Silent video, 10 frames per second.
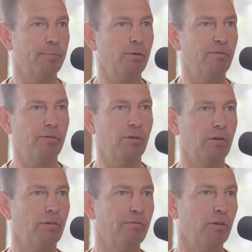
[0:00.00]
They move
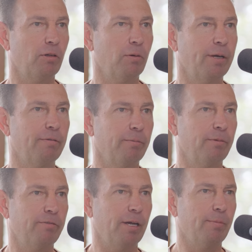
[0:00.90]
further and further away from
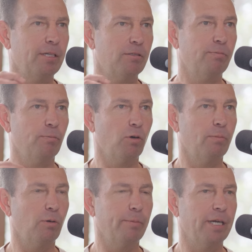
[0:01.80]
their families, more
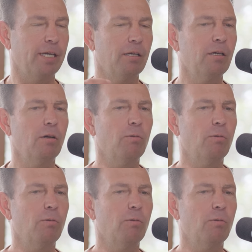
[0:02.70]
and more money.